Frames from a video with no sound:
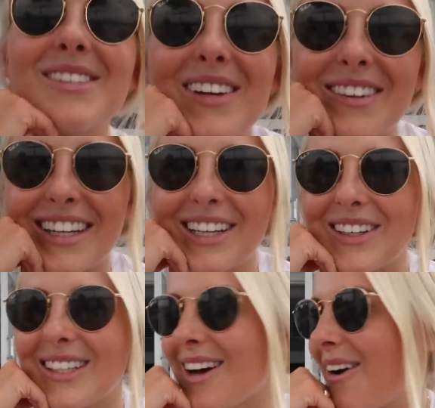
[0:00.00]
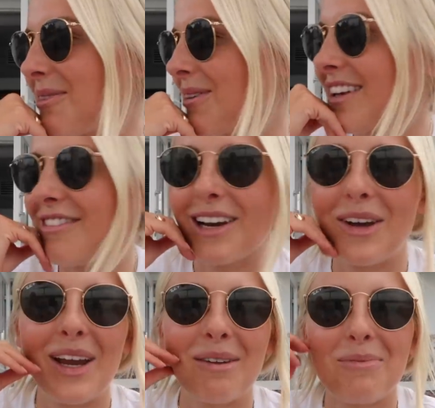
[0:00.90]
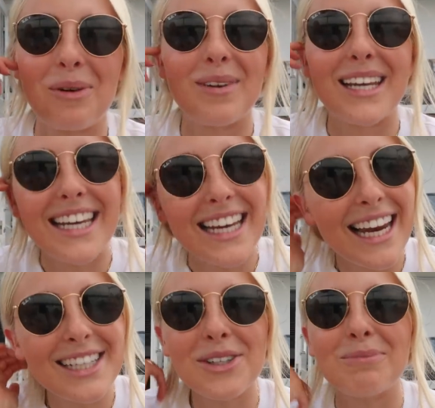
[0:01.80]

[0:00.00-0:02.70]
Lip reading: it was really, really good. I'll probably fill you in properly later